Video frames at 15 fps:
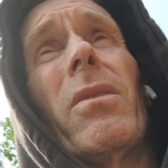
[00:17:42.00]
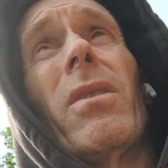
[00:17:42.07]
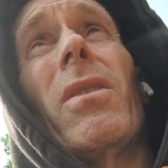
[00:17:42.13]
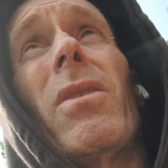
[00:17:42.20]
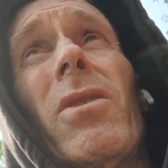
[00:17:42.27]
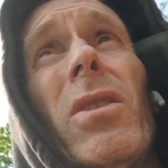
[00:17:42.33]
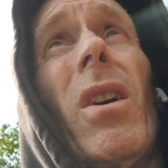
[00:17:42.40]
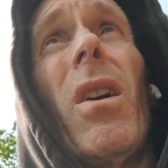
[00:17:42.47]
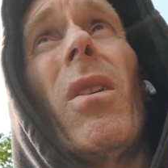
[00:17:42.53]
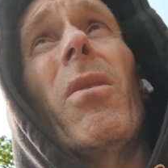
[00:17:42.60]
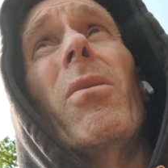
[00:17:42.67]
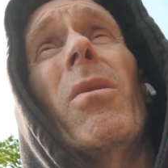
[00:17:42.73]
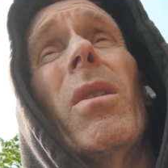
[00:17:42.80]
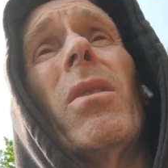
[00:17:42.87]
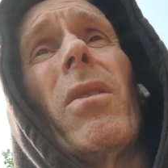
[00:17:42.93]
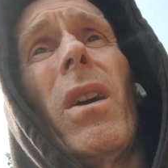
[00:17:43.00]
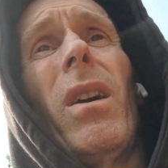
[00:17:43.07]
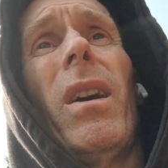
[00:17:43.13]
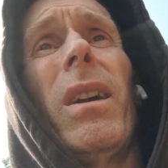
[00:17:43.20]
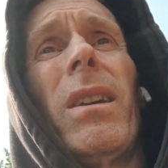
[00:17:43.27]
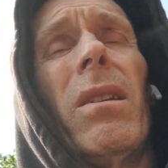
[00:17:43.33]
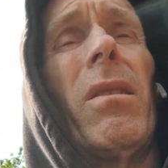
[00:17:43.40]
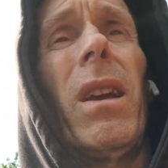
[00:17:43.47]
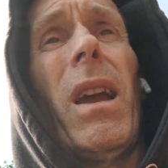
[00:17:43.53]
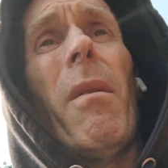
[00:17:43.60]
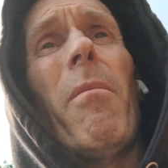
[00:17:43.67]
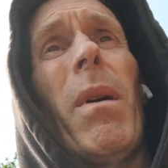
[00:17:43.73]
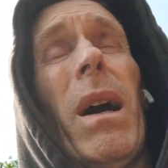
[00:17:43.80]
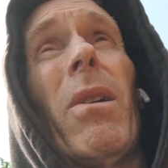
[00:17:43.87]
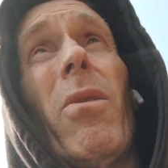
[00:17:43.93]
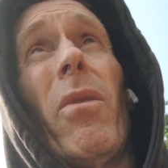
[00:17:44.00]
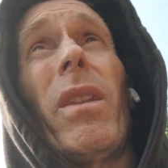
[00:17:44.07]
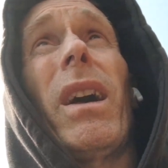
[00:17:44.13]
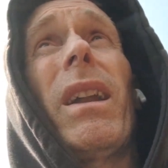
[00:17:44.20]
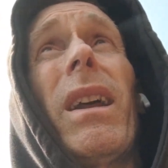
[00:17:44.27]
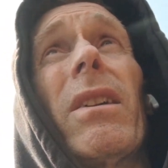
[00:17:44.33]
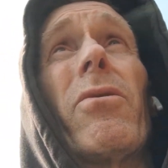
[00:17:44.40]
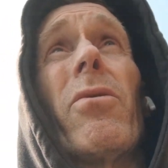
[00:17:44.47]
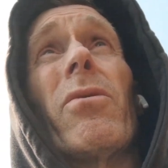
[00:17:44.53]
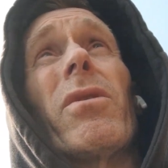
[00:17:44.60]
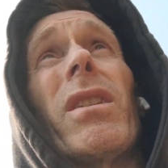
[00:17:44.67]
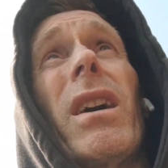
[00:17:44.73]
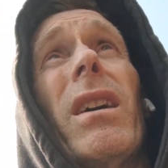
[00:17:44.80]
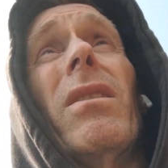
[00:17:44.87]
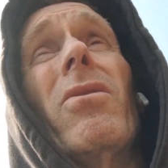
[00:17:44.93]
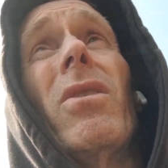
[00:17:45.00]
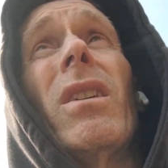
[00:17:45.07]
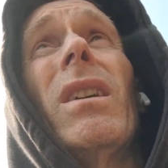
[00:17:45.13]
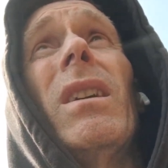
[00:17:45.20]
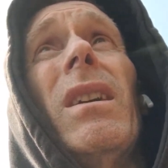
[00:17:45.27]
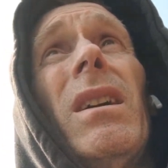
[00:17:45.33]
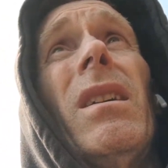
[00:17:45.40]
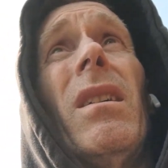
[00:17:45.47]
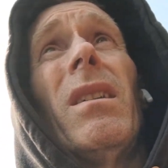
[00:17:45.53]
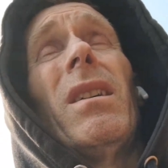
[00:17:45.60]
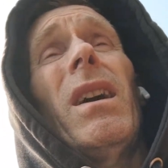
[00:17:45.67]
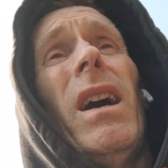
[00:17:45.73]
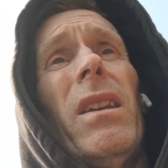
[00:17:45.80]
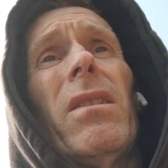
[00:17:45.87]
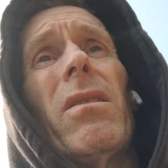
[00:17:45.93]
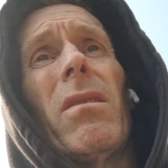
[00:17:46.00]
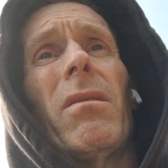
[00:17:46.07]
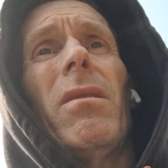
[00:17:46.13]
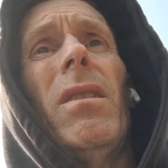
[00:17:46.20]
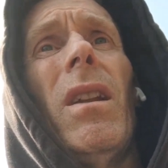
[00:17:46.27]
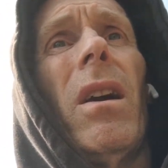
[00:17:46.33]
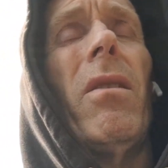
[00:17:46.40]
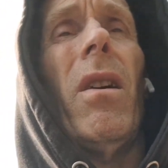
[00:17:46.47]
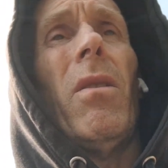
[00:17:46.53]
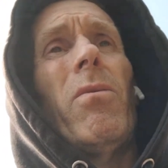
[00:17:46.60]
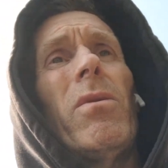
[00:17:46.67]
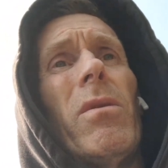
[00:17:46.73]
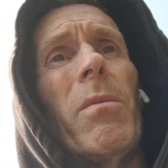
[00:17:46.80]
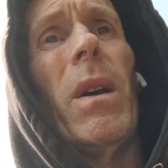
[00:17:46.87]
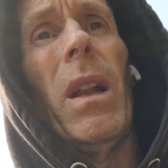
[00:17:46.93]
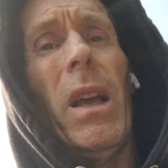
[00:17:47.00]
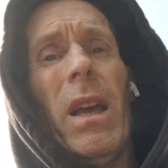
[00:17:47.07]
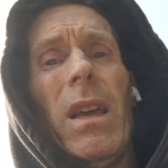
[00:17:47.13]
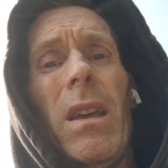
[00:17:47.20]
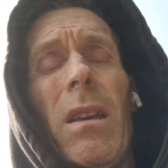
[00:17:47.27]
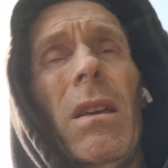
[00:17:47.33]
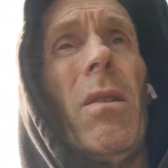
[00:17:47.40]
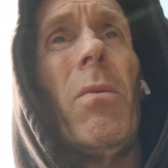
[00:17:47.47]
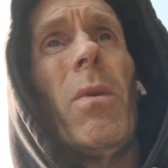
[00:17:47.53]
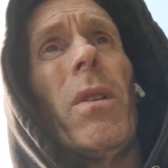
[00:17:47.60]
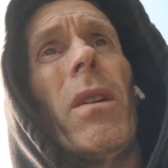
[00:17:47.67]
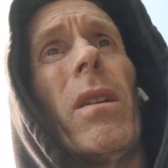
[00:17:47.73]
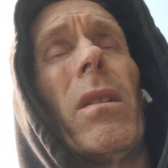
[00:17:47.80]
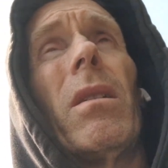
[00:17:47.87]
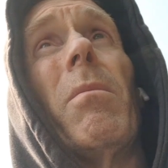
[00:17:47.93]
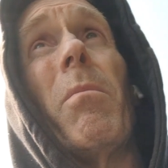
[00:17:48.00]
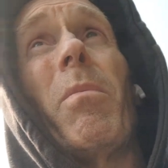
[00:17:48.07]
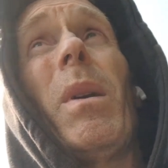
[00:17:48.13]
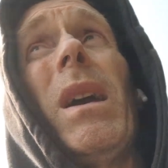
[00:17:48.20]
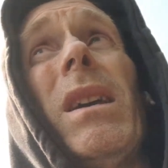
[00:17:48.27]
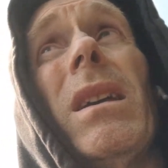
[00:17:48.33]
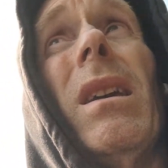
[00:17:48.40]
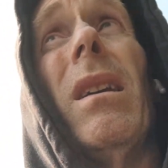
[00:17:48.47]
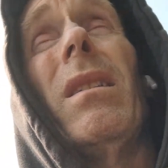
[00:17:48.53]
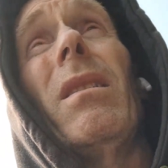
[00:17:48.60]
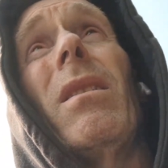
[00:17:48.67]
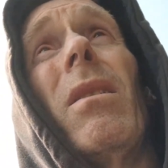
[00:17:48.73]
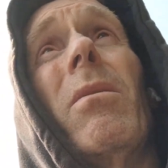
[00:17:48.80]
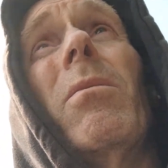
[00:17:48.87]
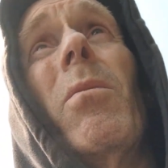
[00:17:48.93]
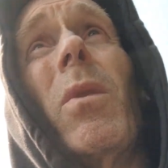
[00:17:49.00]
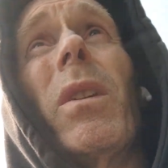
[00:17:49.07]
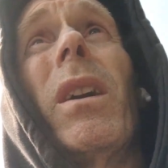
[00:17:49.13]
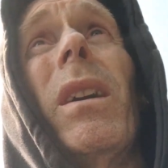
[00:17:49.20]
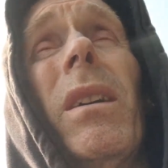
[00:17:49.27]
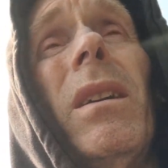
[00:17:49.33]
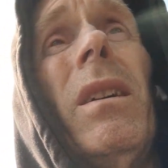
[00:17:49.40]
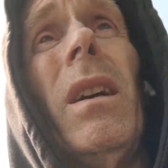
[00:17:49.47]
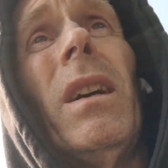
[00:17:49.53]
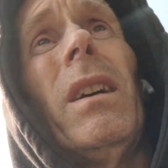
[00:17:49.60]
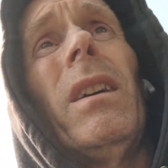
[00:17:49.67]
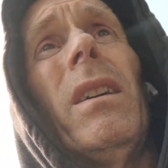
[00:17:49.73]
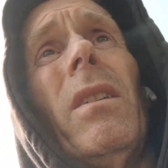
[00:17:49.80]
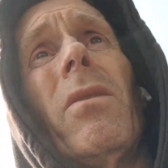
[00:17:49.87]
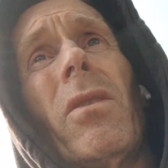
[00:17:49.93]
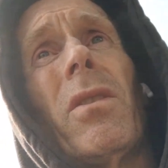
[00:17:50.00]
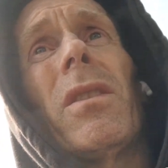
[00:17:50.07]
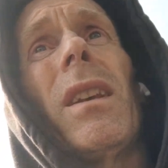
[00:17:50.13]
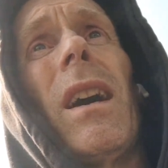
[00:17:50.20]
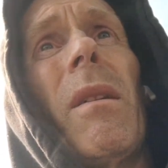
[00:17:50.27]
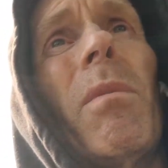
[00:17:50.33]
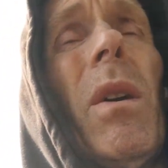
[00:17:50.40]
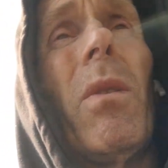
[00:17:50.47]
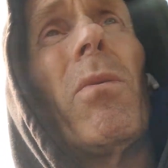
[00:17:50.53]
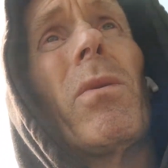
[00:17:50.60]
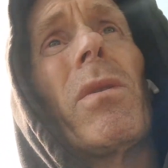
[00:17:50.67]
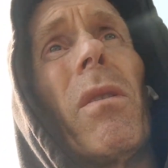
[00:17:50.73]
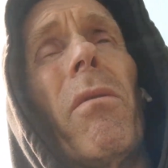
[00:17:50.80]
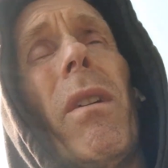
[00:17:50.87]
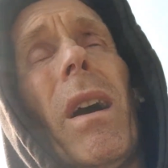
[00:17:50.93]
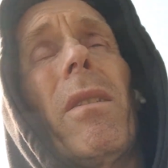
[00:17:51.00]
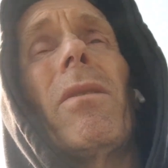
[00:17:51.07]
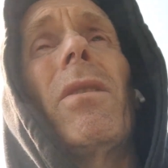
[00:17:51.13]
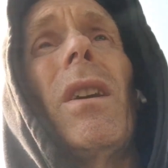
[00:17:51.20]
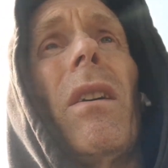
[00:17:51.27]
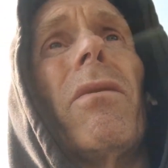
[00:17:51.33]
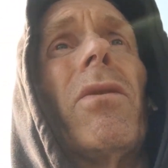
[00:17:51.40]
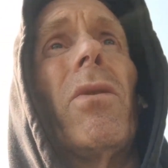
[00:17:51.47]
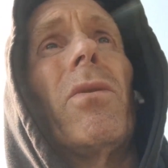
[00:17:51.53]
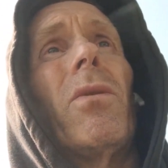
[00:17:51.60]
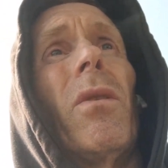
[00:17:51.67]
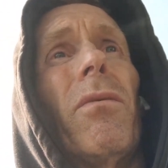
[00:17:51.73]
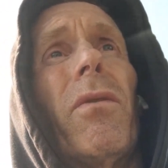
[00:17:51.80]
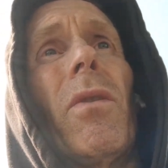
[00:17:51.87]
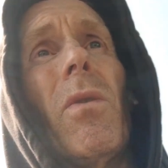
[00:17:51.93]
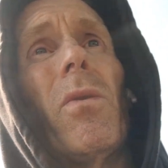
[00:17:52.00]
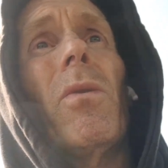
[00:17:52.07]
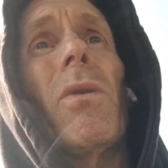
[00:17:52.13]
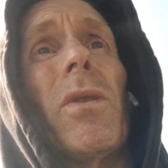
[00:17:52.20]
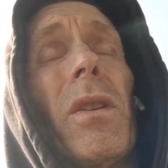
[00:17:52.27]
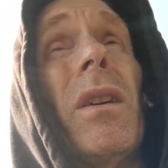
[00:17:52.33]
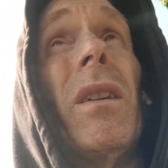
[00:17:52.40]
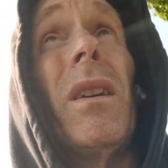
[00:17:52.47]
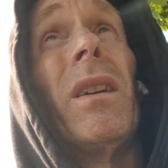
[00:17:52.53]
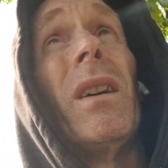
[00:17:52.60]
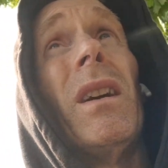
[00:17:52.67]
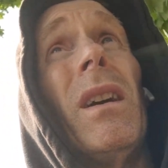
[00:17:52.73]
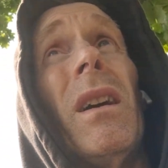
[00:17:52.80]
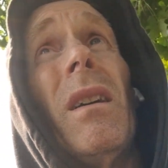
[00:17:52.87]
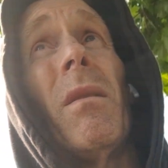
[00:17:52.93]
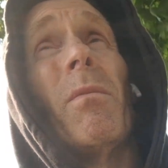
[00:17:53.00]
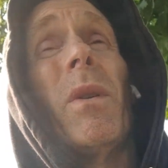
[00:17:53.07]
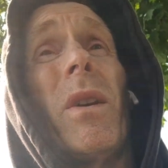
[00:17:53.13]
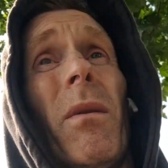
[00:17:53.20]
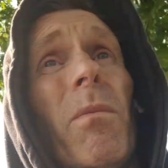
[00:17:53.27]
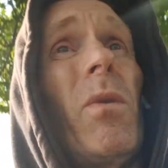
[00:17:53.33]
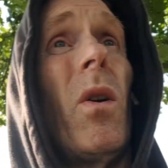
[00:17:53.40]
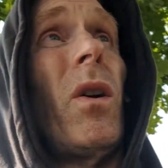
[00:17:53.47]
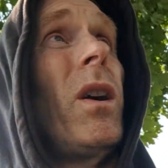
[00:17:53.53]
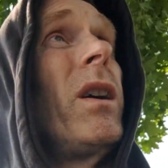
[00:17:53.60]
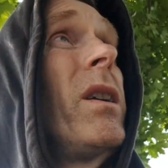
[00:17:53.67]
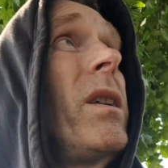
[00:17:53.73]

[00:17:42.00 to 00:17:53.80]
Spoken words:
to show that I can get back on that natural stage. And ultimately you want to compete, you don't want to just stand and be an also round. Yes, of course, but I'm not